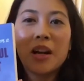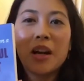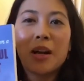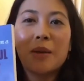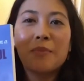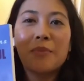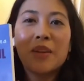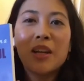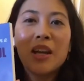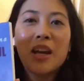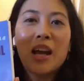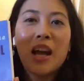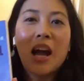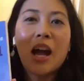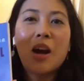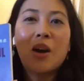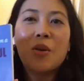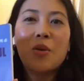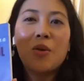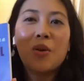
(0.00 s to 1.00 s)

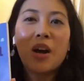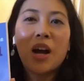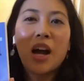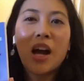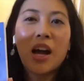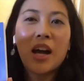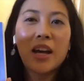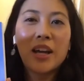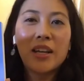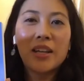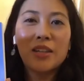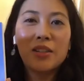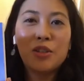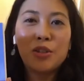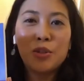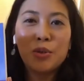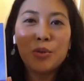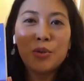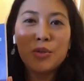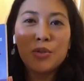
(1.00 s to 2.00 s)
how I
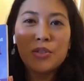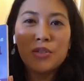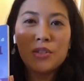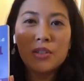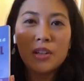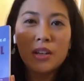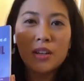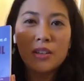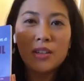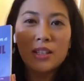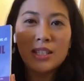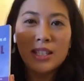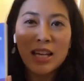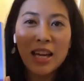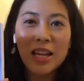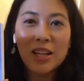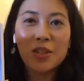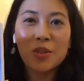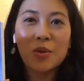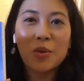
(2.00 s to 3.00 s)
use the
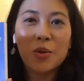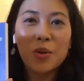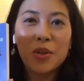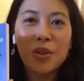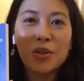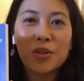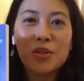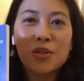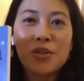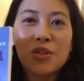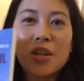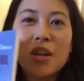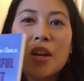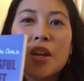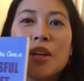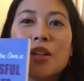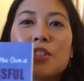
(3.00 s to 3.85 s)
10 oils